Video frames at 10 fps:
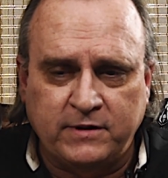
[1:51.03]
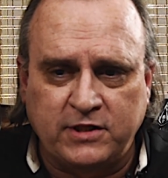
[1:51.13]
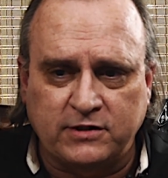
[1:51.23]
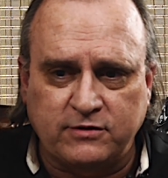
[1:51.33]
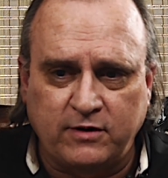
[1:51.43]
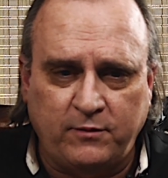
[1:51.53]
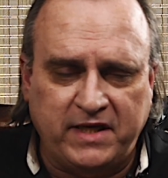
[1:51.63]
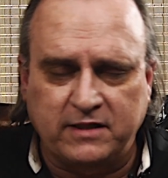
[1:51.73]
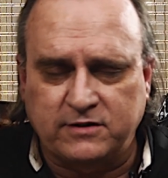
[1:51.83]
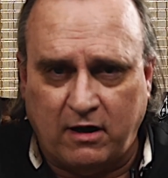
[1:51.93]
Just so that we
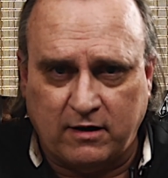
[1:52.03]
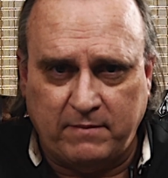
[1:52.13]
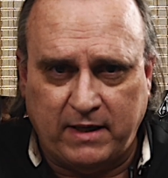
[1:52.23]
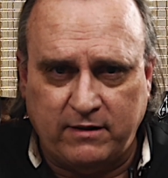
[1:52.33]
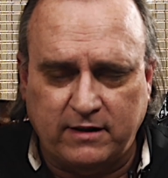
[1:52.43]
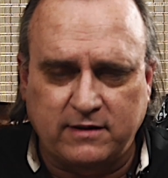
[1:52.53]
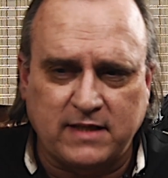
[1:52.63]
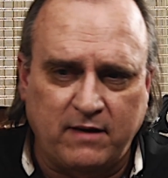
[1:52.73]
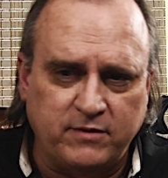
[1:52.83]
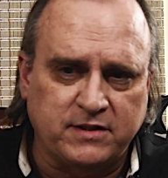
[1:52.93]
could talk about it,
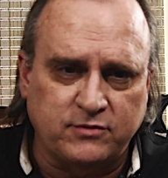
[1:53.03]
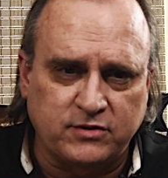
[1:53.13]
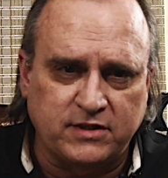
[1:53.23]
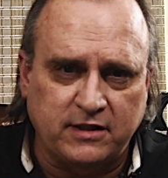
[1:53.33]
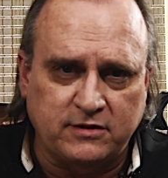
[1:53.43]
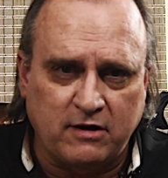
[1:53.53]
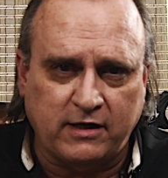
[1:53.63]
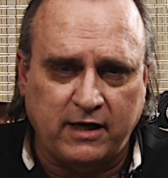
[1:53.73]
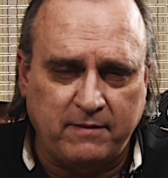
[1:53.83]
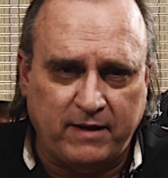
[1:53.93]
because I was interested in
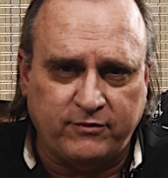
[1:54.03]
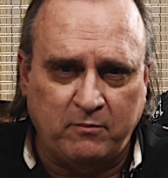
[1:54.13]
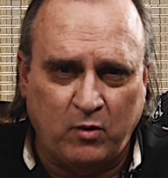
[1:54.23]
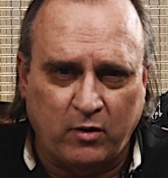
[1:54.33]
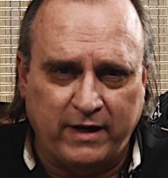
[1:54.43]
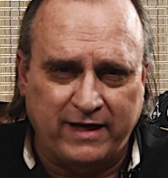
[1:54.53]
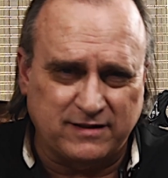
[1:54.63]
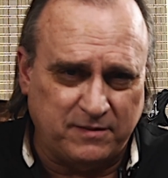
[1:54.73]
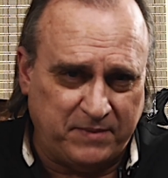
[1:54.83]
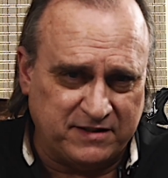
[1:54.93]
talking about the more
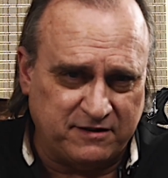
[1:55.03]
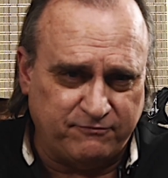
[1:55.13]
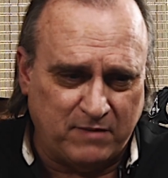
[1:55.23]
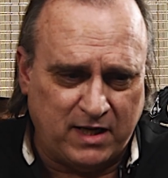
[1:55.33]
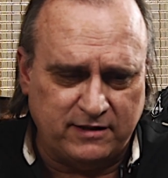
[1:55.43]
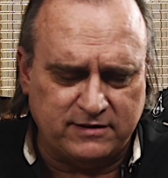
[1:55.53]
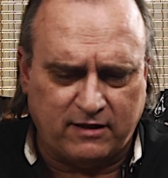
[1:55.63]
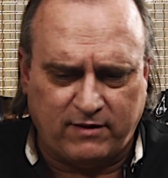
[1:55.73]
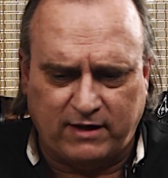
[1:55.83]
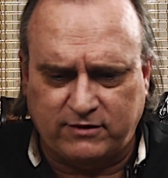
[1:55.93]
expensive mods
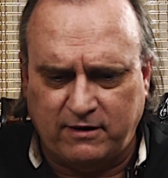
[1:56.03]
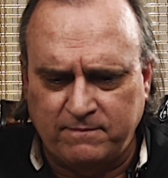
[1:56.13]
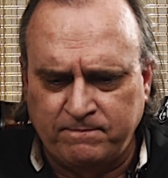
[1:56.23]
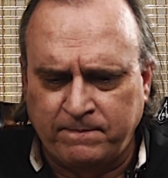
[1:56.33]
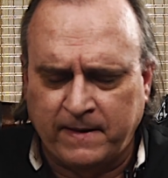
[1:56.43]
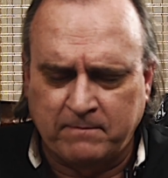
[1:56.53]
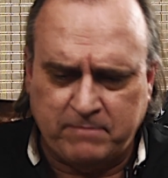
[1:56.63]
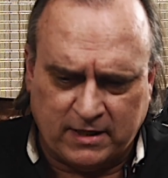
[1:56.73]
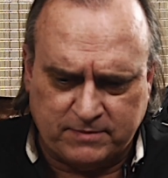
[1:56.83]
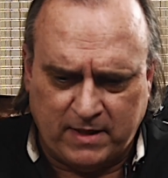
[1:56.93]
that are out there,
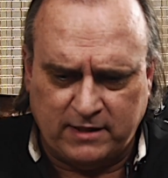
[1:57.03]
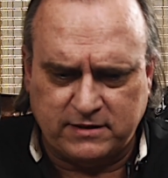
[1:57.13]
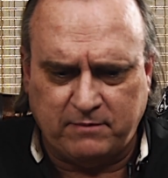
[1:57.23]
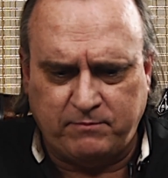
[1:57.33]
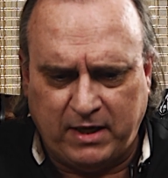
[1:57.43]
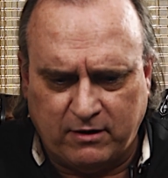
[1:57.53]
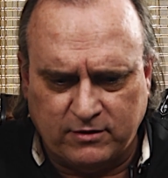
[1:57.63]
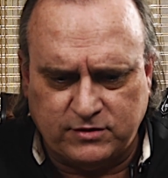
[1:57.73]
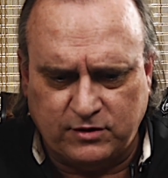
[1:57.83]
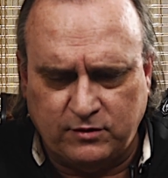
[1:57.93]
box mods,
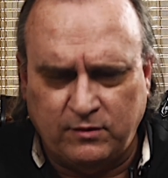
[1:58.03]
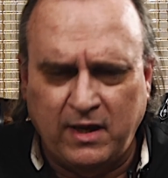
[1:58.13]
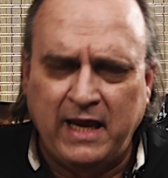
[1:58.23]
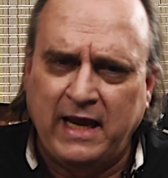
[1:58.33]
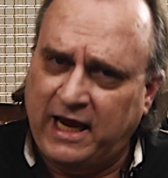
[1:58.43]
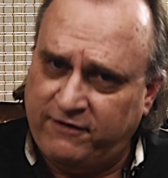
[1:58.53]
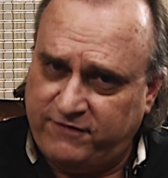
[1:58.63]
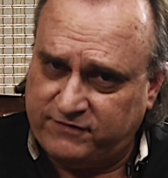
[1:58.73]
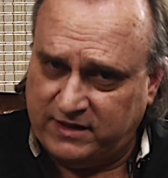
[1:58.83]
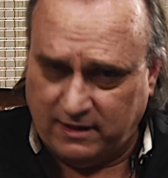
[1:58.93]
compared to a
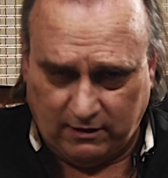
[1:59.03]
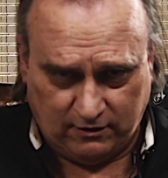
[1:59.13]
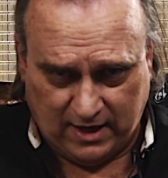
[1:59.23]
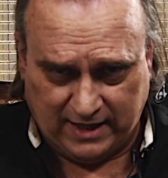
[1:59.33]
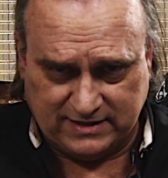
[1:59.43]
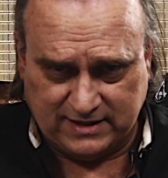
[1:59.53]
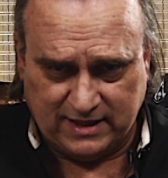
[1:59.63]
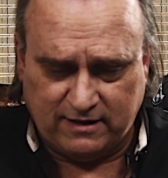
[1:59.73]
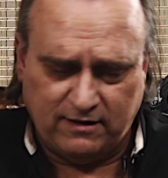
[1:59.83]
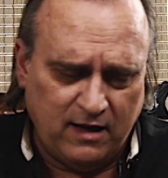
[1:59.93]
$50
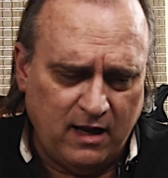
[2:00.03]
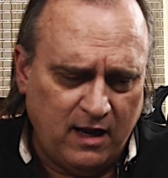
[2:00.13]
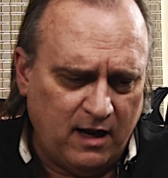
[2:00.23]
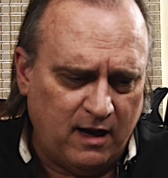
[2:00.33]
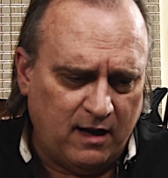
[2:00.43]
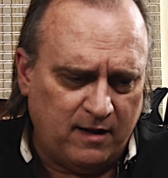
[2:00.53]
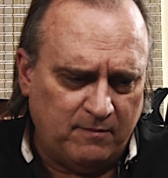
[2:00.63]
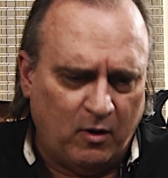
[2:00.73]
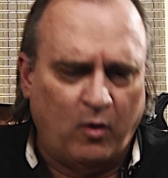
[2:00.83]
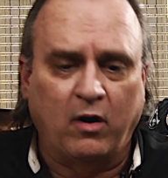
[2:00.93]
iStick,
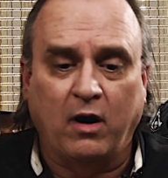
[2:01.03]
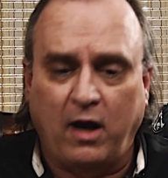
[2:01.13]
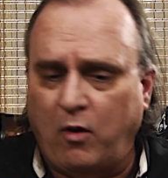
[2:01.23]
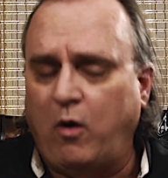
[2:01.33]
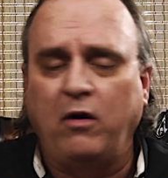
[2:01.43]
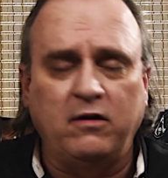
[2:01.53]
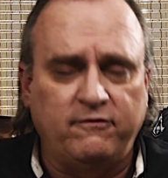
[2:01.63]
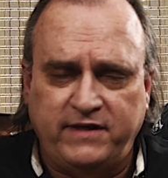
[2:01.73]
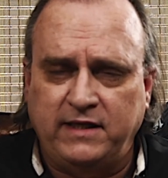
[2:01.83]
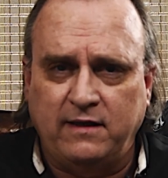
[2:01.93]
or all
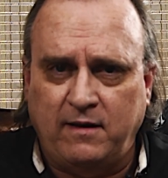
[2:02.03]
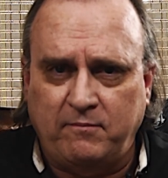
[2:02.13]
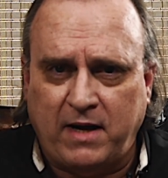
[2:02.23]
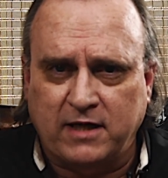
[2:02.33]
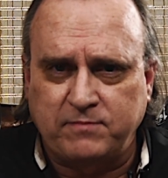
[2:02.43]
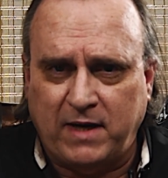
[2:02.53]
of the box